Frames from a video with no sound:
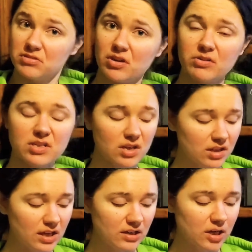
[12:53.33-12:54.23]
So it's a
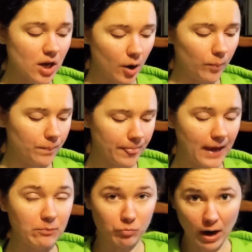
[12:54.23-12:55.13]
good thing to know
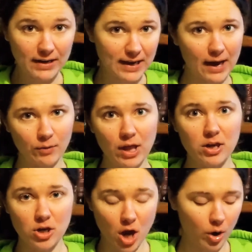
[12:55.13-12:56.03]
and write down
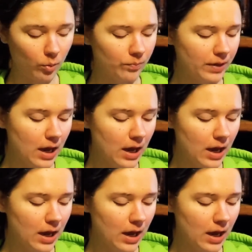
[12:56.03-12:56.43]
and know.